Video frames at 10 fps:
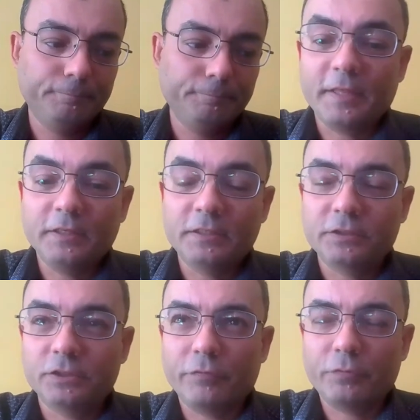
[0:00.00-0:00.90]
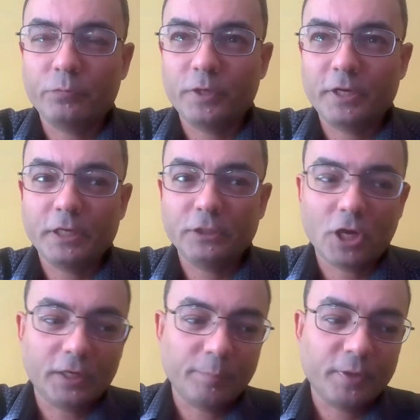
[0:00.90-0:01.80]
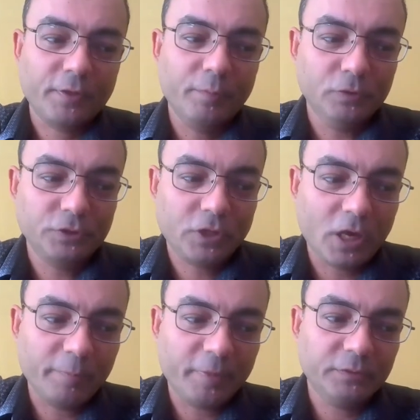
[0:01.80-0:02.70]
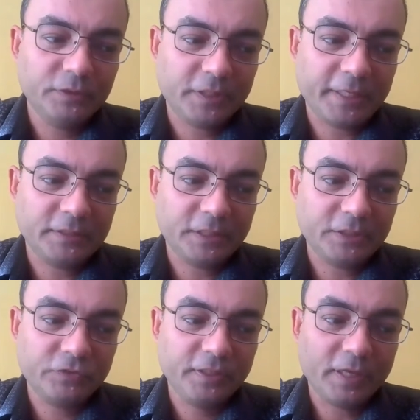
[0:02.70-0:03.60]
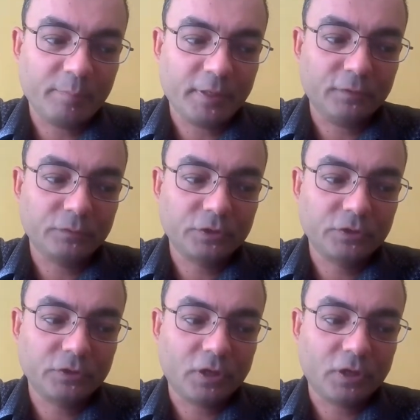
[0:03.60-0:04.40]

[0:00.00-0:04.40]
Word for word: I think if, if we're going to talk about the most common use case is really about